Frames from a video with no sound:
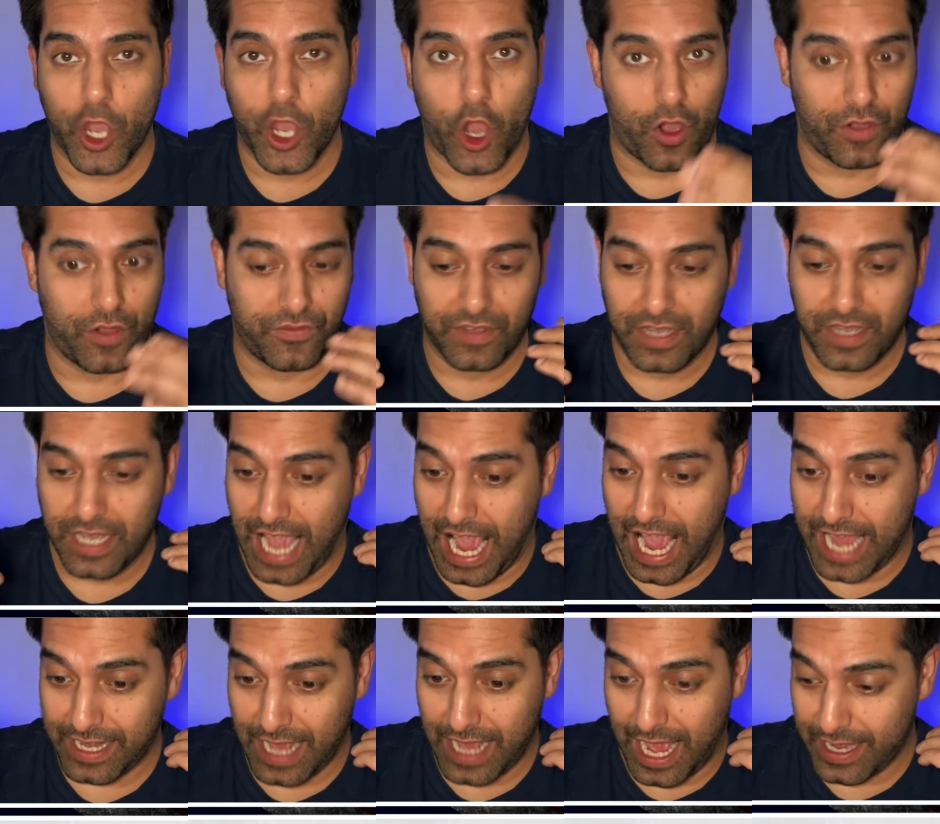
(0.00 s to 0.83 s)
of
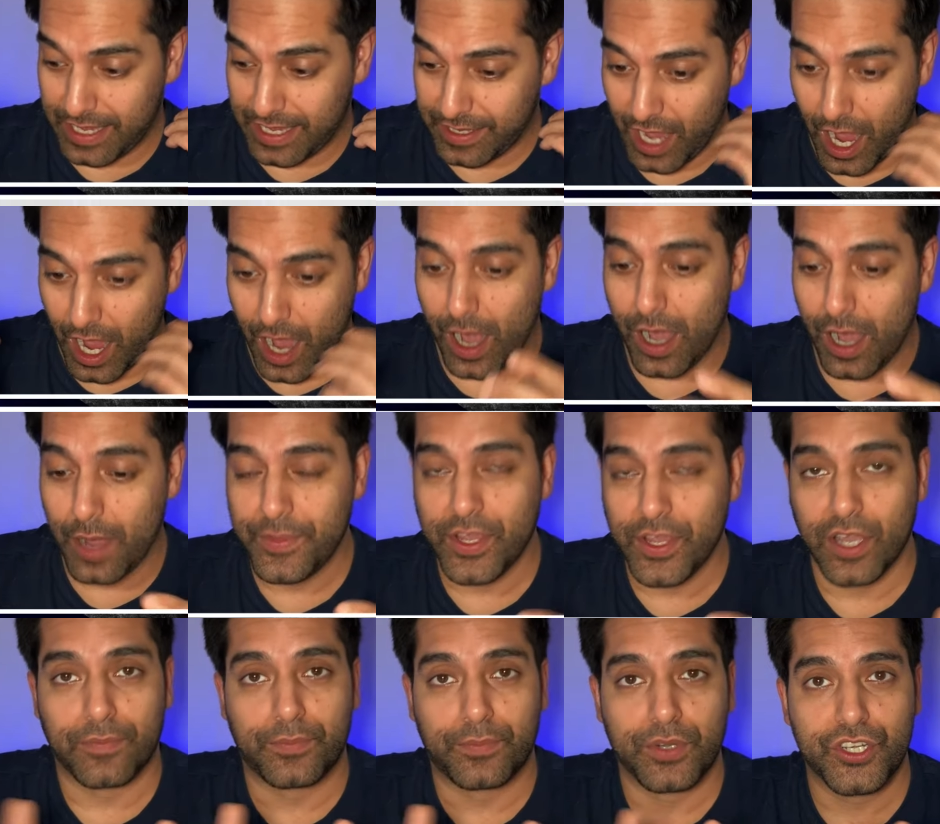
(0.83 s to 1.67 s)
and an
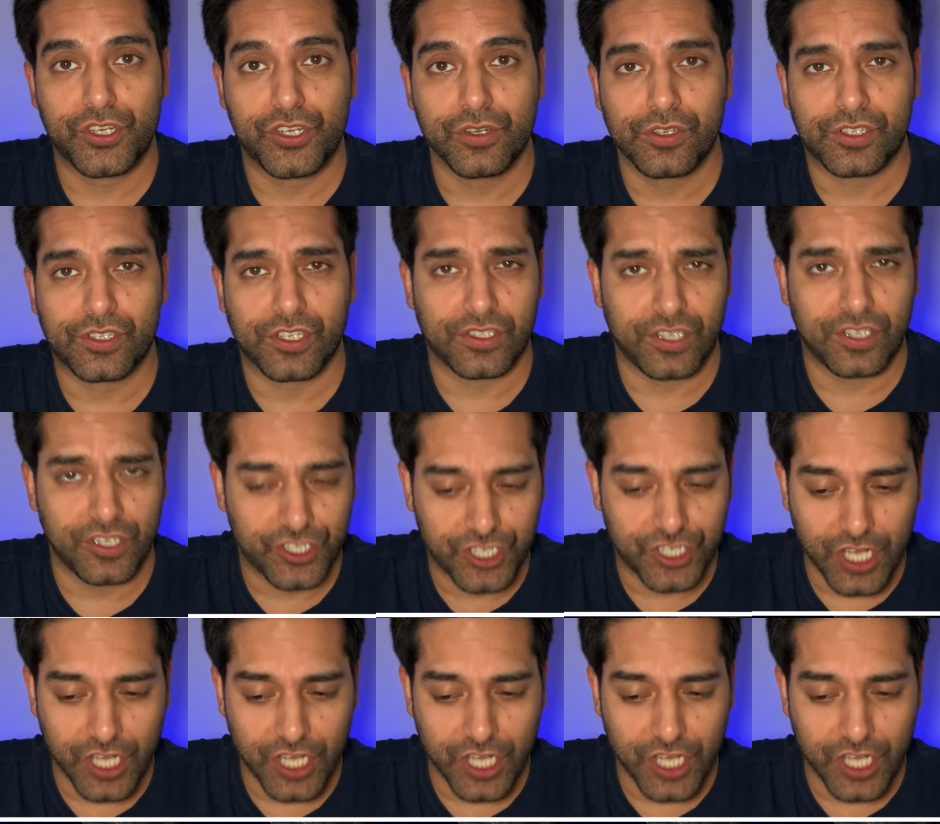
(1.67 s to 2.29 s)
army of producers and